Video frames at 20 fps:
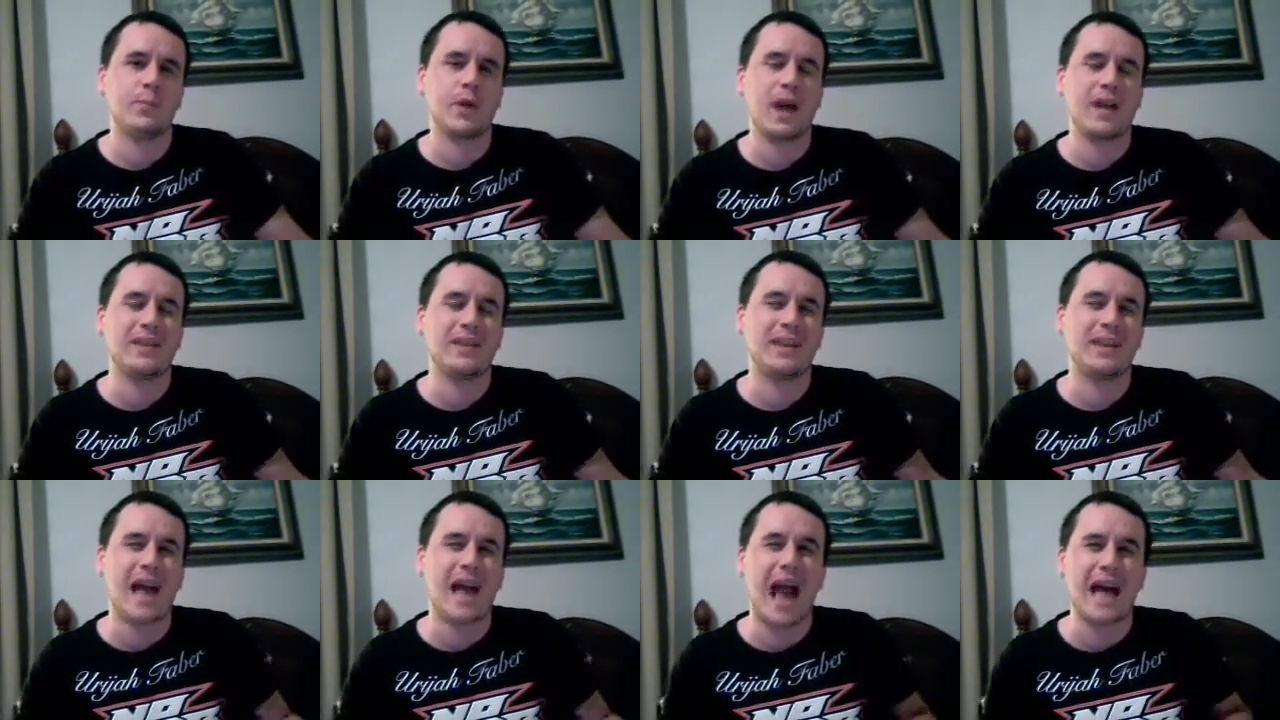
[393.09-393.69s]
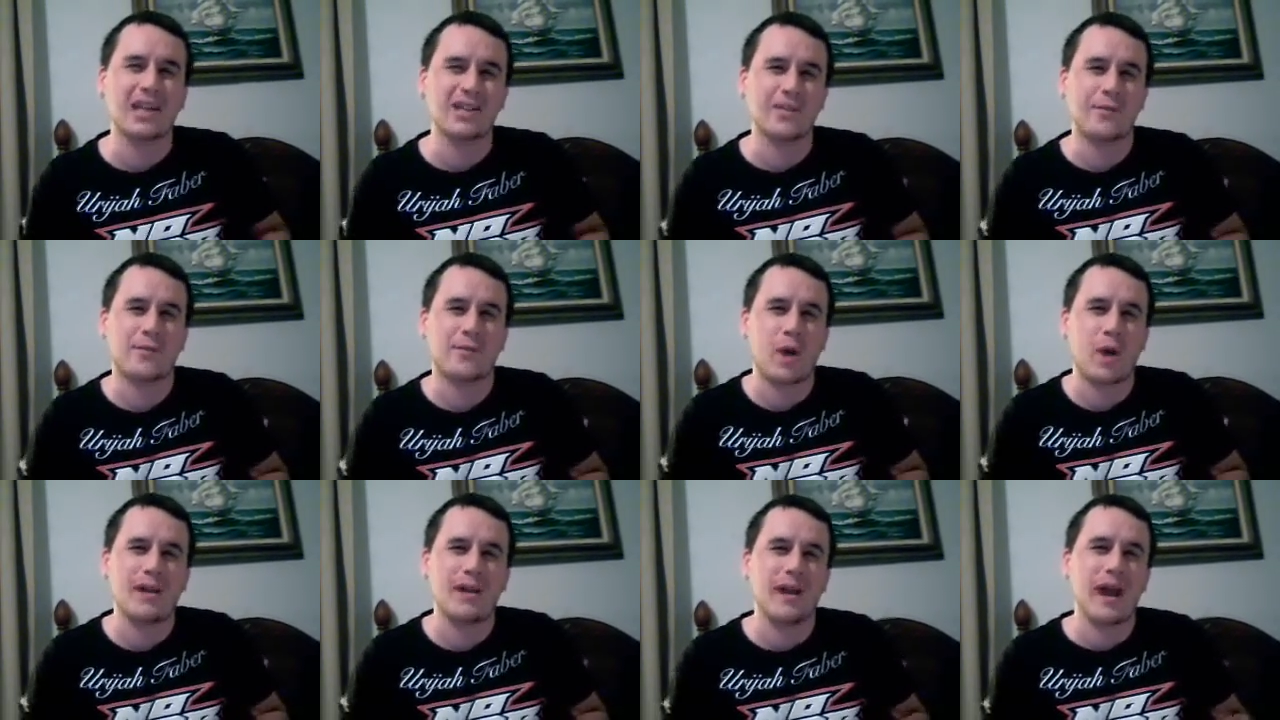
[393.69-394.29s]
But I think as of
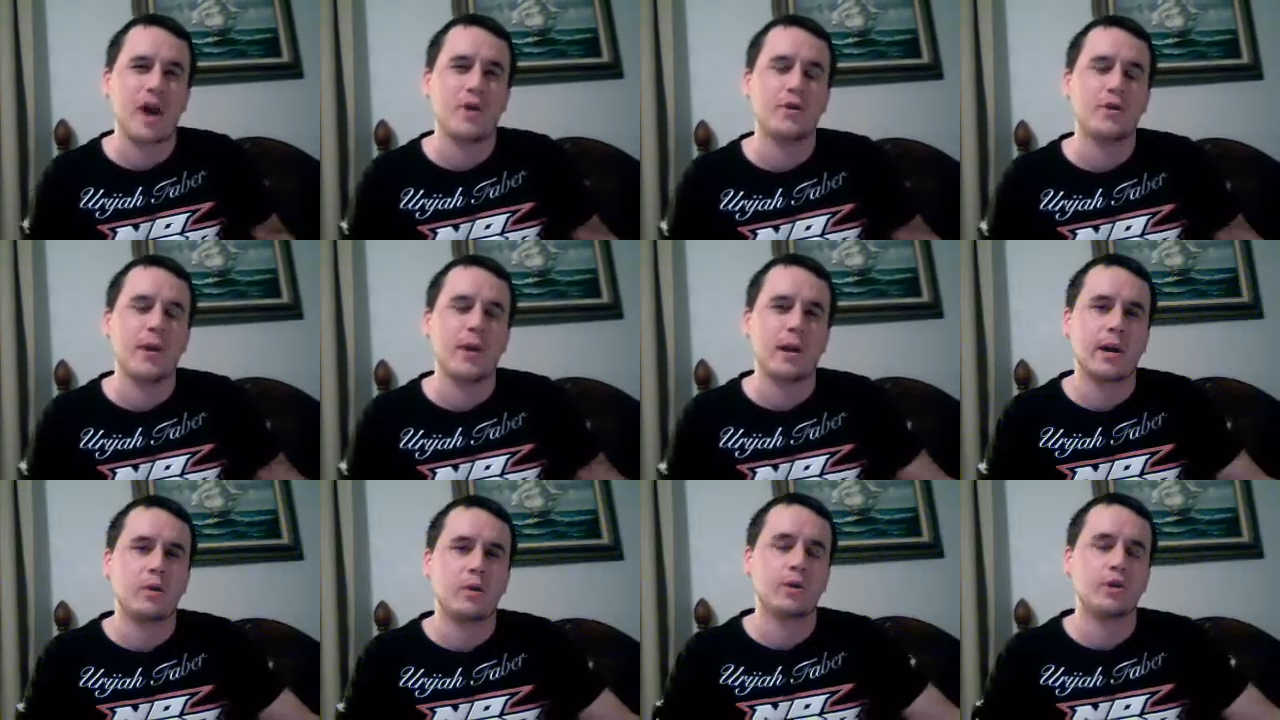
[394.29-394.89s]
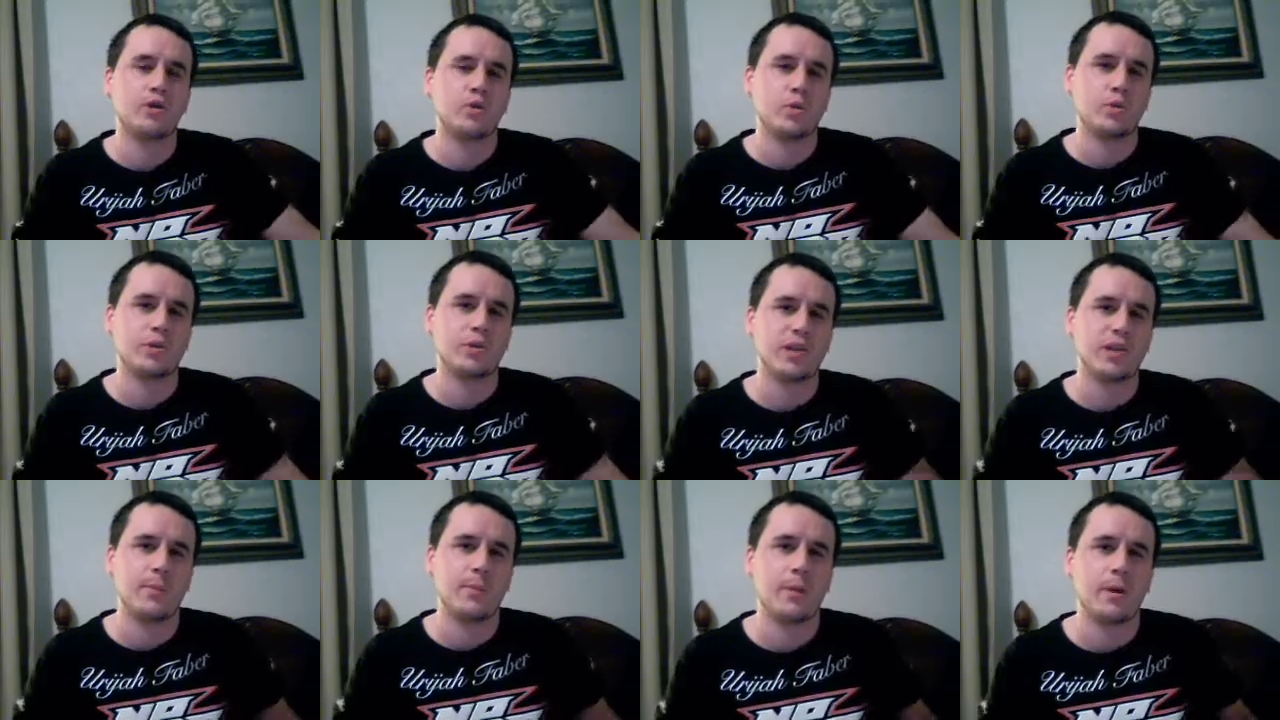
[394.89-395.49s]
right now, you've got to look at George
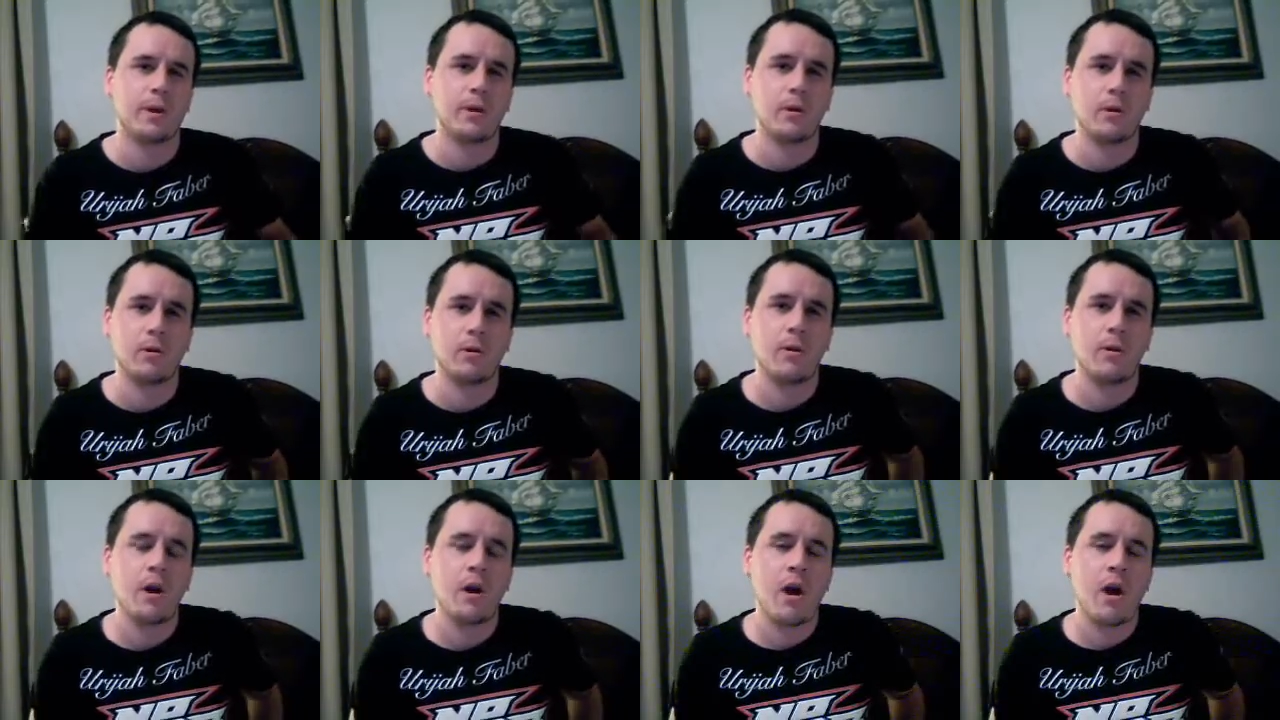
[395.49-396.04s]
St. Pierre.